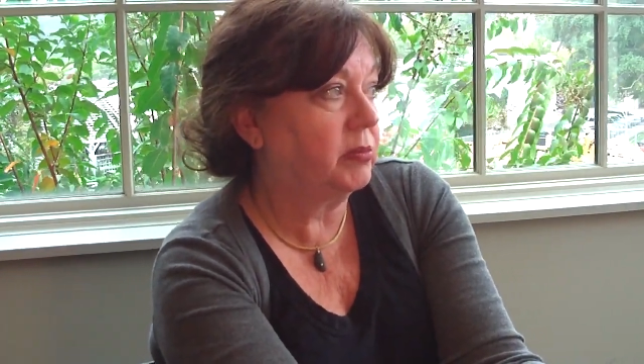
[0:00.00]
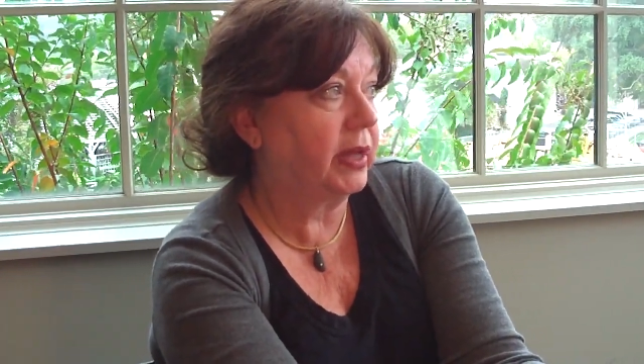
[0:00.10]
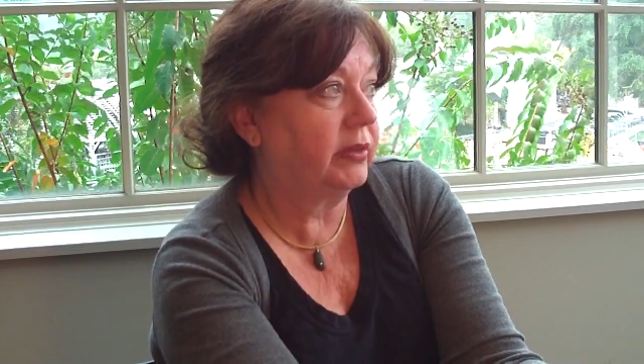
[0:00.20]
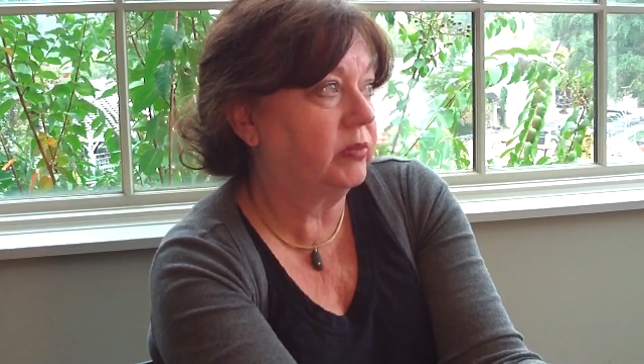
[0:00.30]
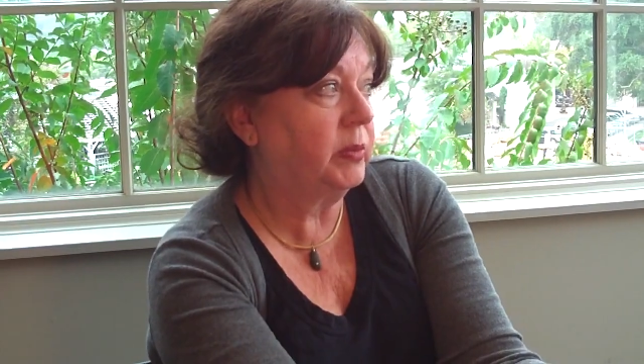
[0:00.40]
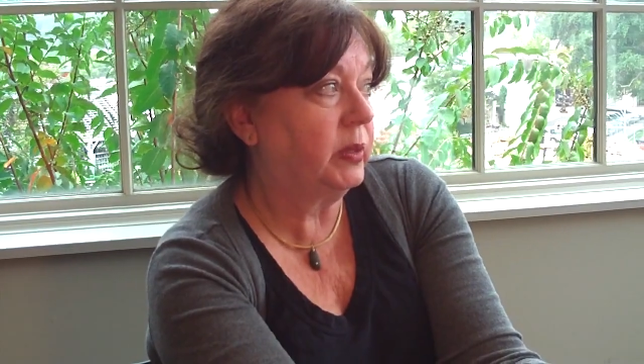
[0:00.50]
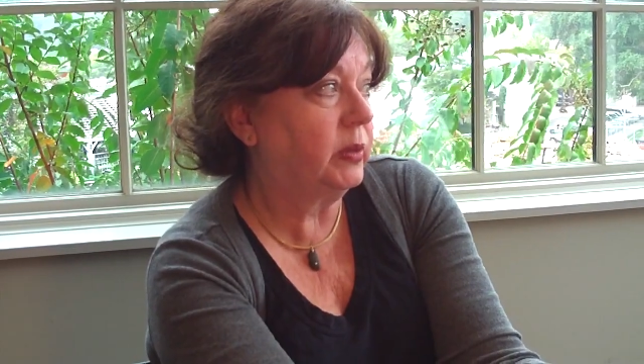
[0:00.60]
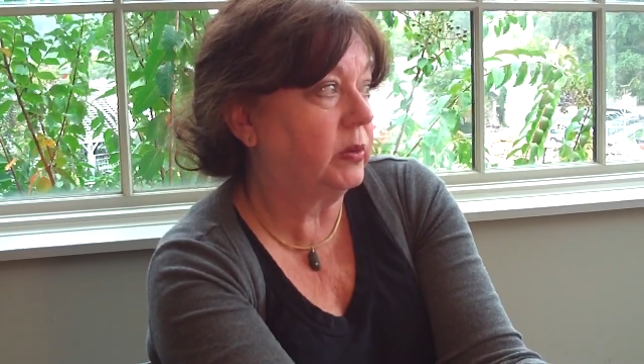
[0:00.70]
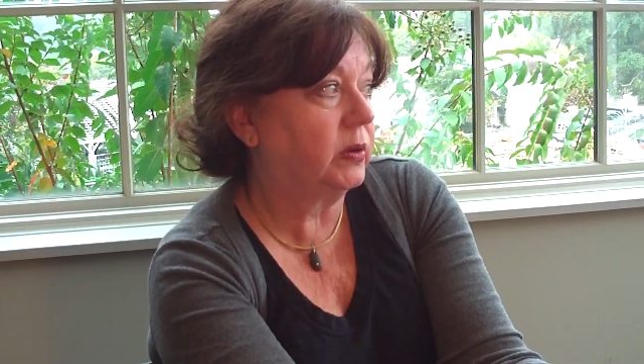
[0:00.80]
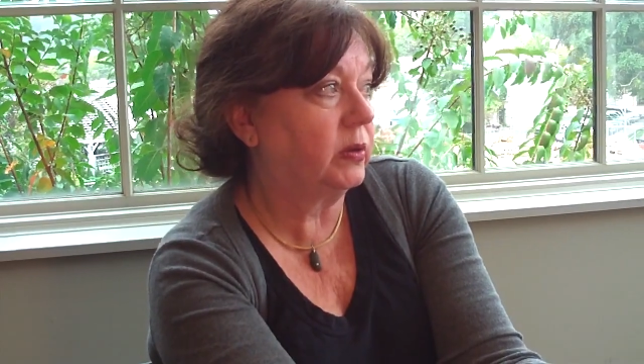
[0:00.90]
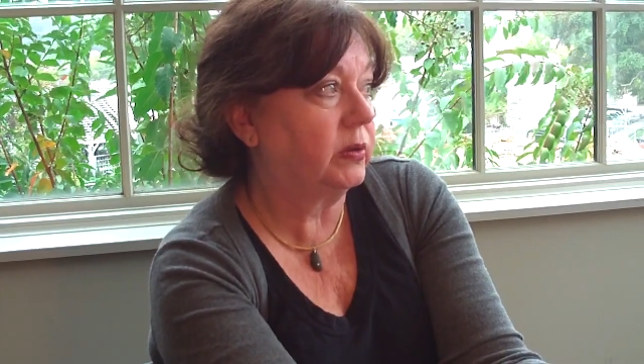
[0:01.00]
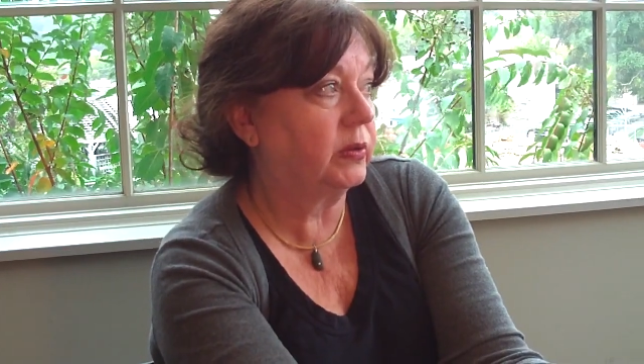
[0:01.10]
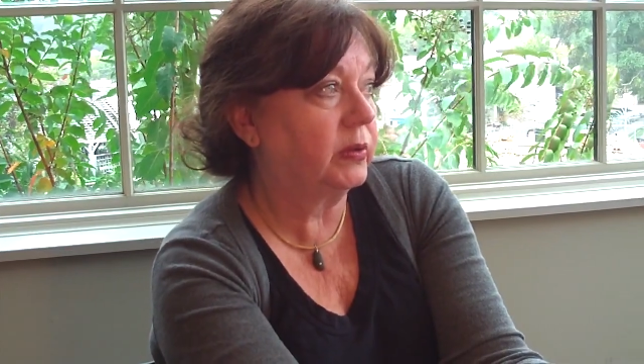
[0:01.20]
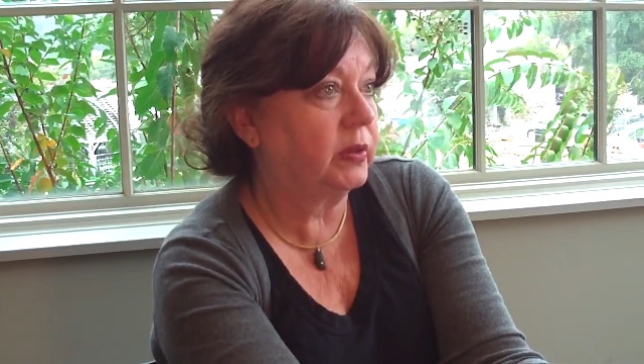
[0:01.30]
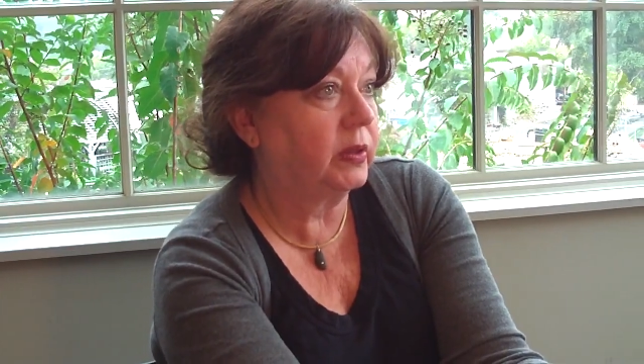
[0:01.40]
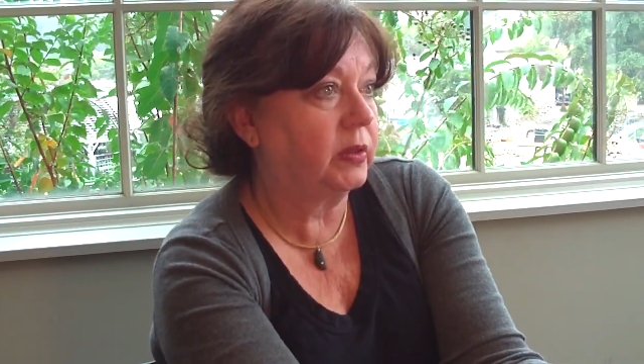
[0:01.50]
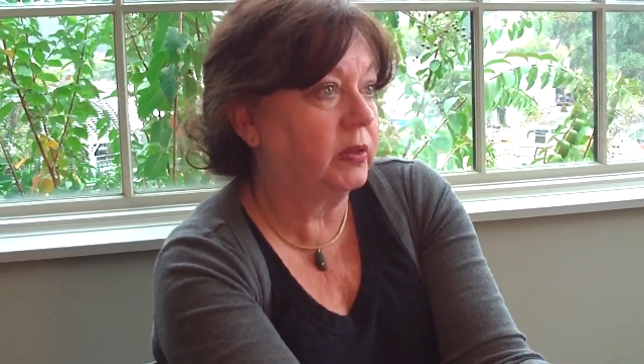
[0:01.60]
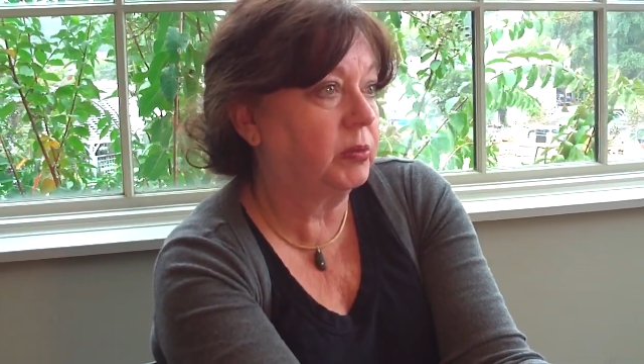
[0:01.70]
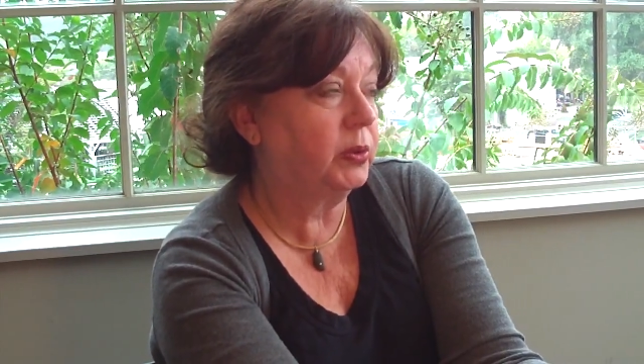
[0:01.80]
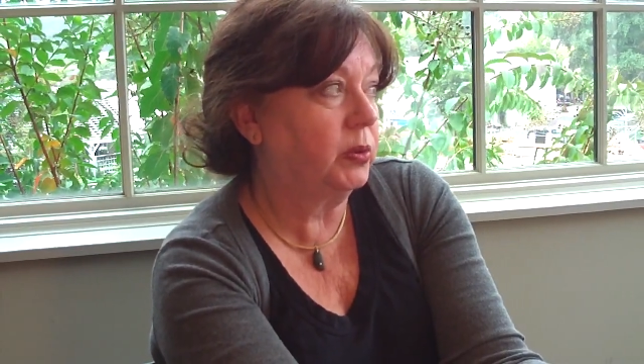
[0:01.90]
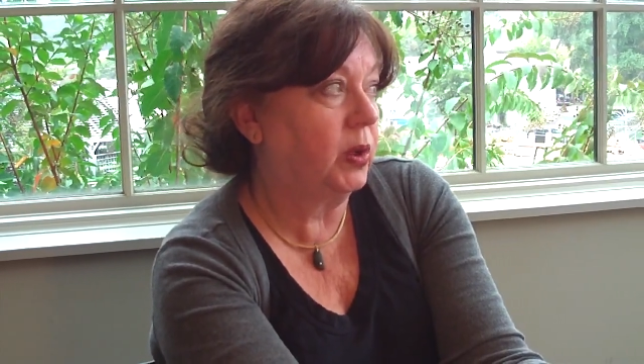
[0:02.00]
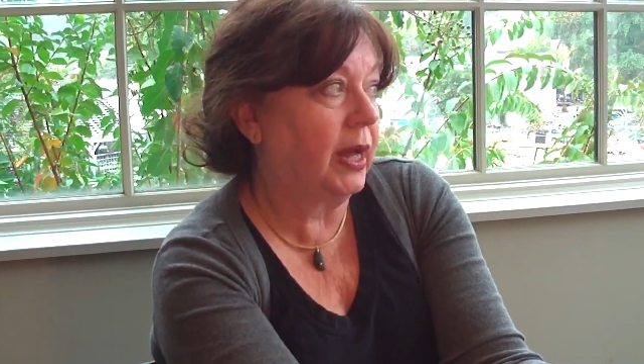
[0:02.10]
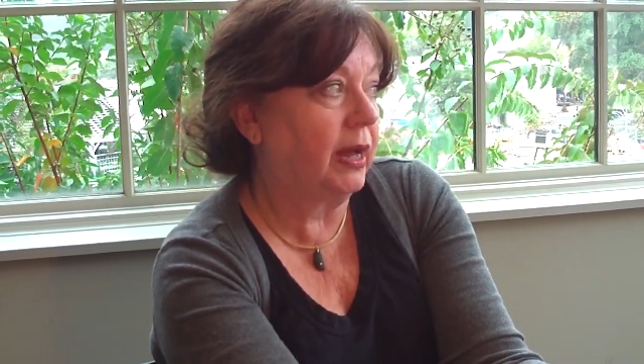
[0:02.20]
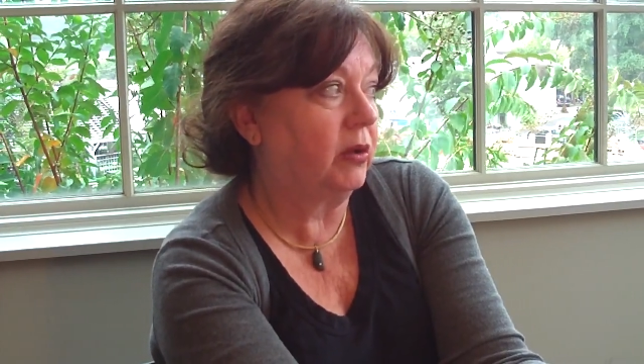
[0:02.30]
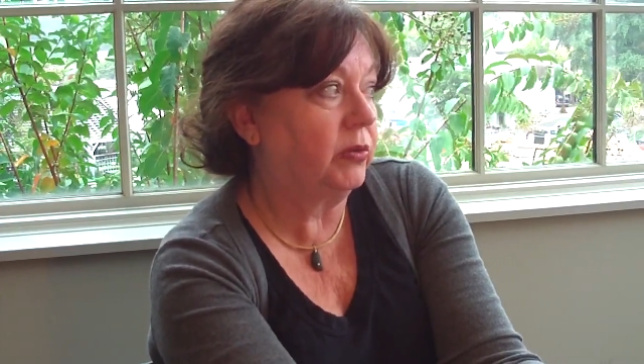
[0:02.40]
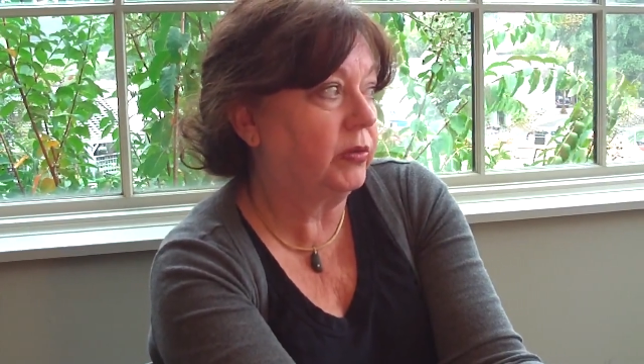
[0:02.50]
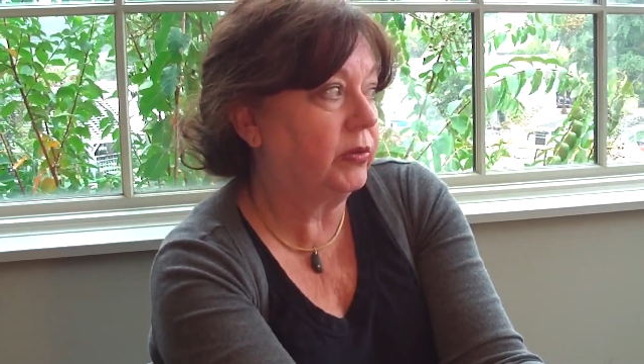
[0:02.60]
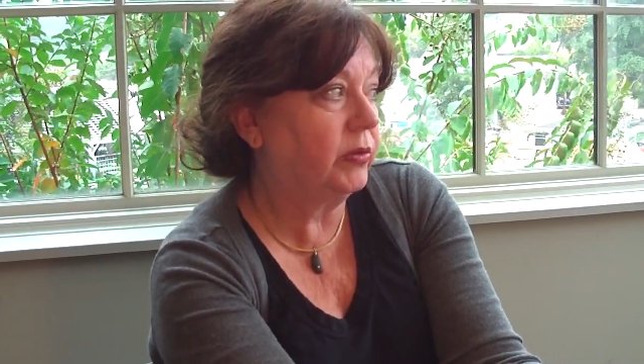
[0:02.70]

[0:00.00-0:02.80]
basement or the pool house.